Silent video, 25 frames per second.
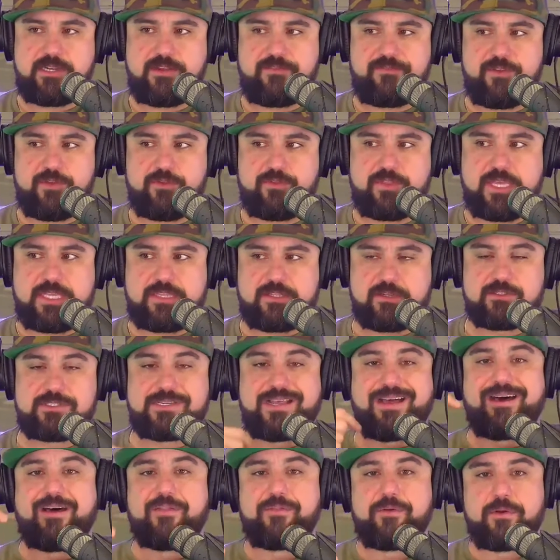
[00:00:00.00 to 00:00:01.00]
And if you think
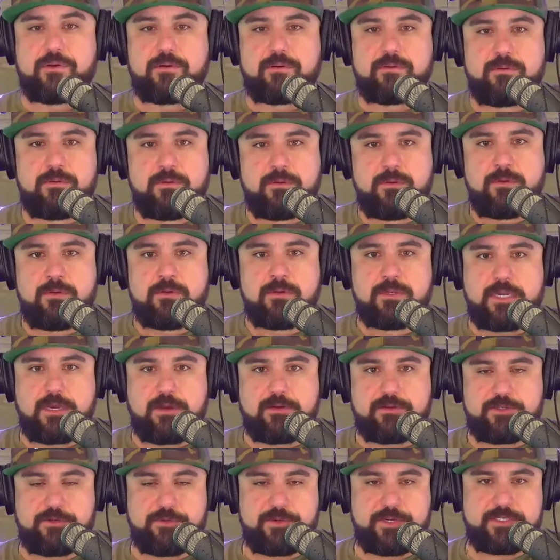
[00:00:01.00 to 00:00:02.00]
there's other
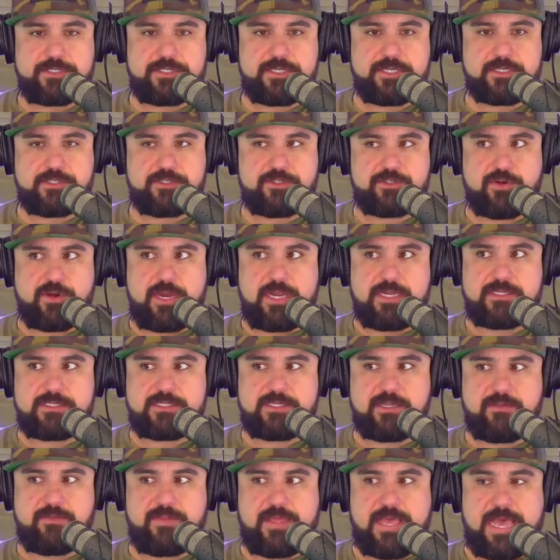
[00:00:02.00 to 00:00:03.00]
characteristic
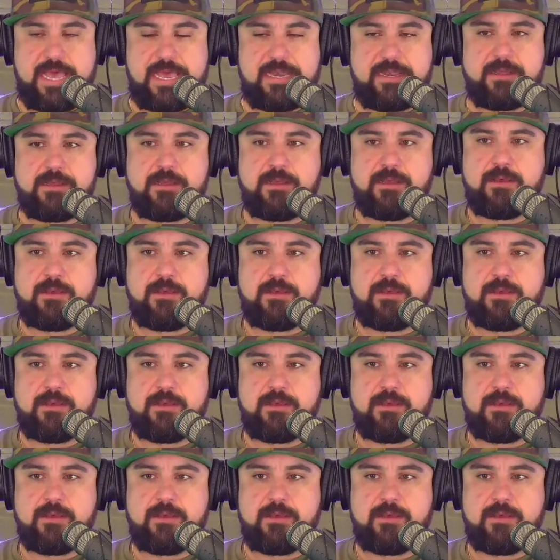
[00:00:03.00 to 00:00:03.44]
traits that